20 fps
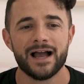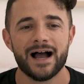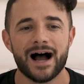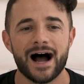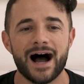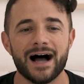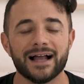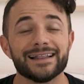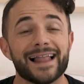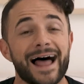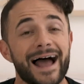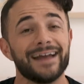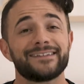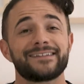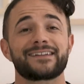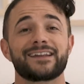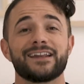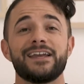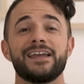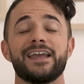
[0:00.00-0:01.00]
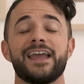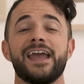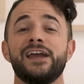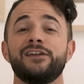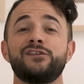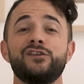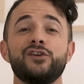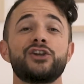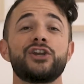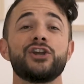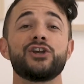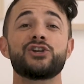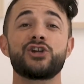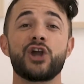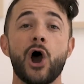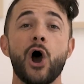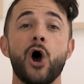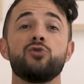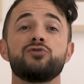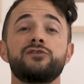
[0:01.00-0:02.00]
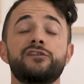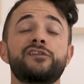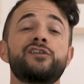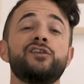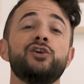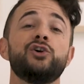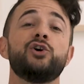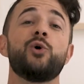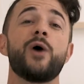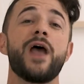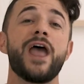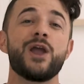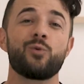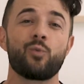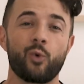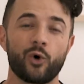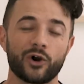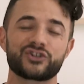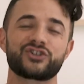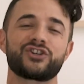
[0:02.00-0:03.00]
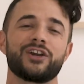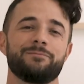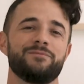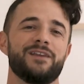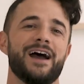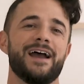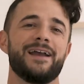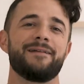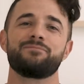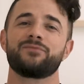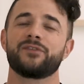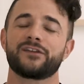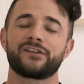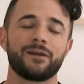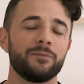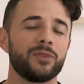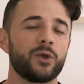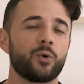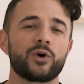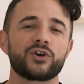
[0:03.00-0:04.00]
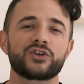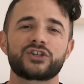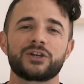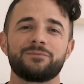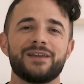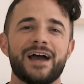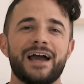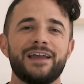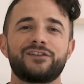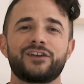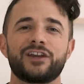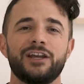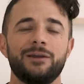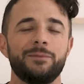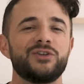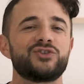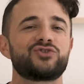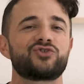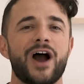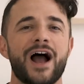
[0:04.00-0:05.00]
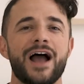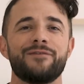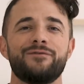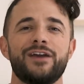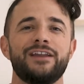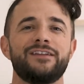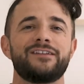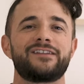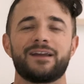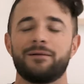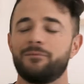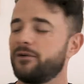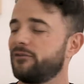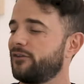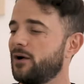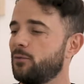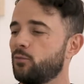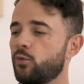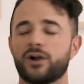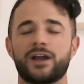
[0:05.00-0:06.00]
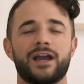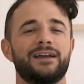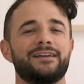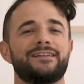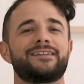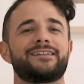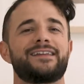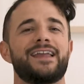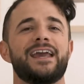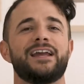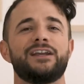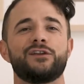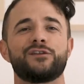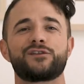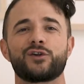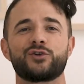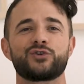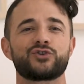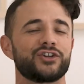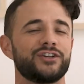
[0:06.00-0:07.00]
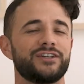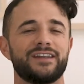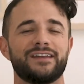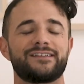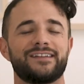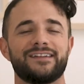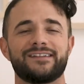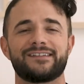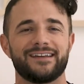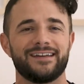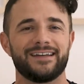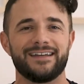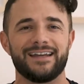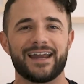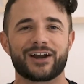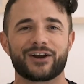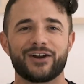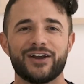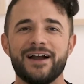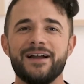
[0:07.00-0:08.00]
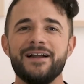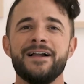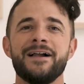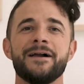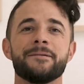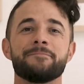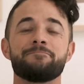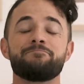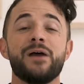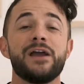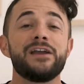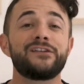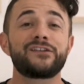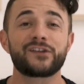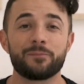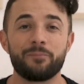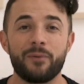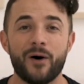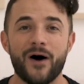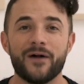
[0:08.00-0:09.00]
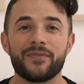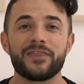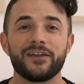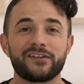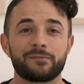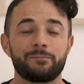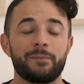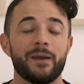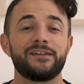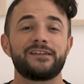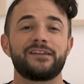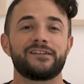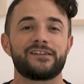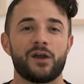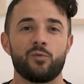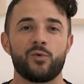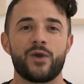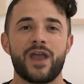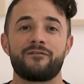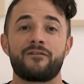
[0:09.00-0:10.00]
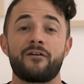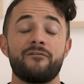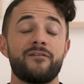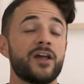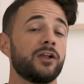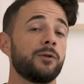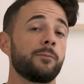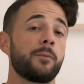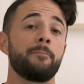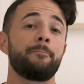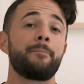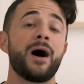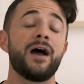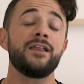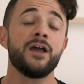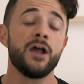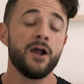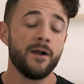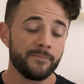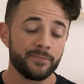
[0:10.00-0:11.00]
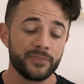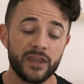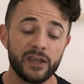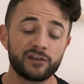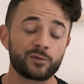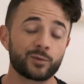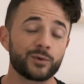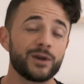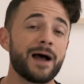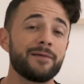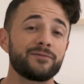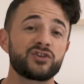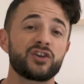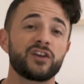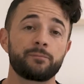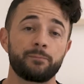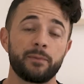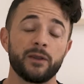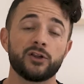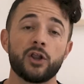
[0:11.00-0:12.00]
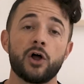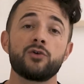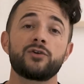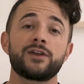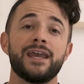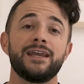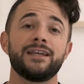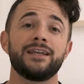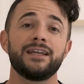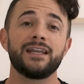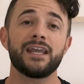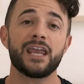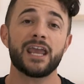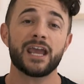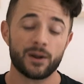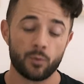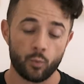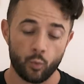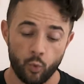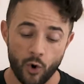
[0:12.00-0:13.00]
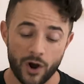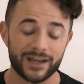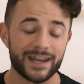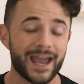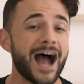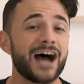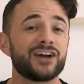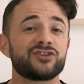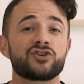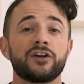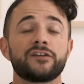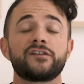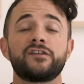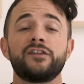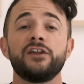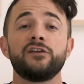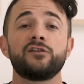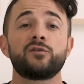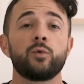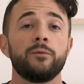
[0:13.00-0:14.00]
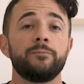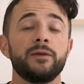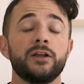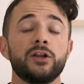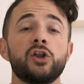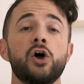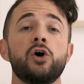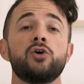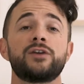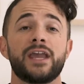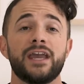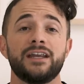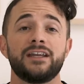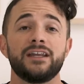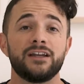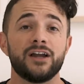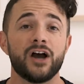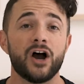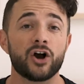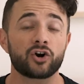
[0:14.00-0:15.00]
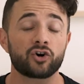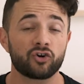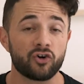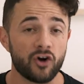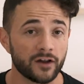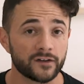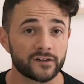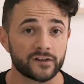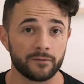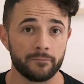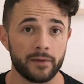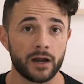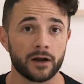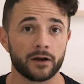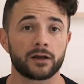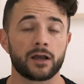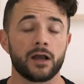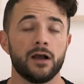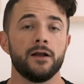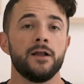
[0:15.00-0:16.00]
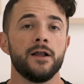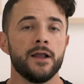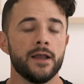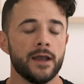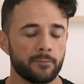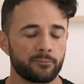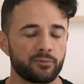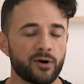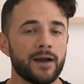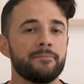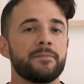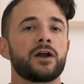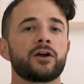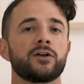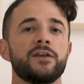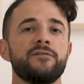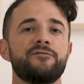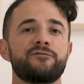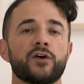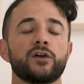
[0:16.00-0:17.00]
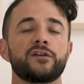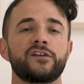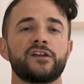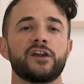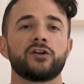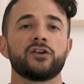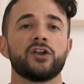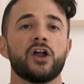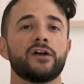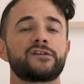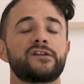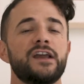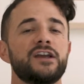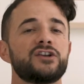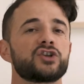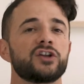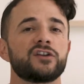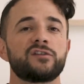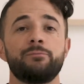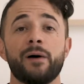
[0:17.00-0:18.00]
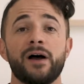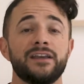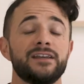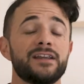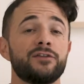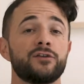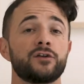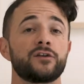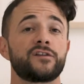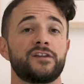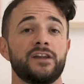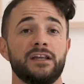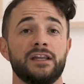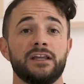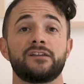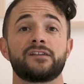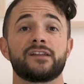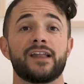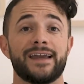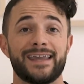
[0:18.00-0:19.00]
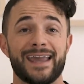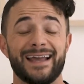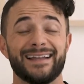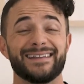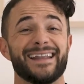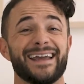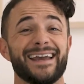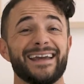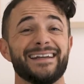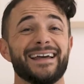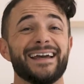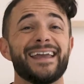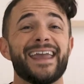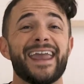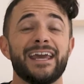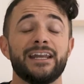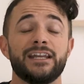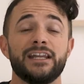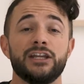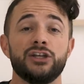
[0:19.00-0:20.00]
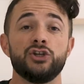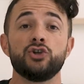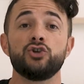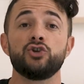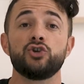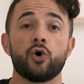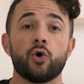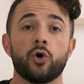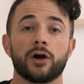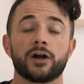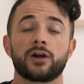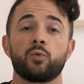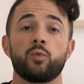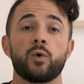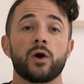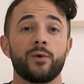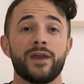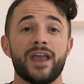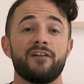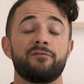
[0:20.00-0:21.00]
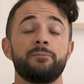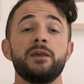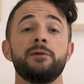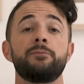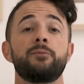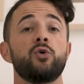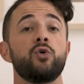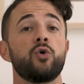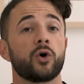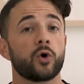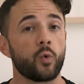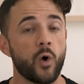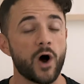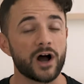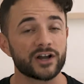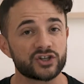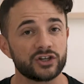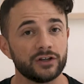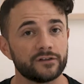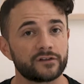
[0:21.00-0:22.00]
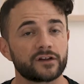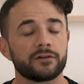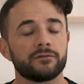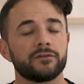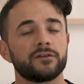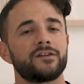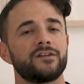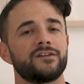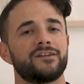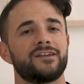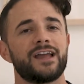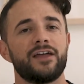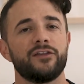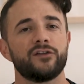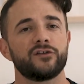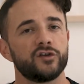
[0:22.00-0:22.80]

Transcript: Lastly is you can go to a worship night. Some of the worship nights are going to be drive-in. Some of them will kind of stand and socially distance in an area based upon the spaces that we have available. But these will not just be located at one address. These will be located across America. Primarily first here in Los Angeles, but in other cities like Atlanta and in New York where we have people who are watching services together.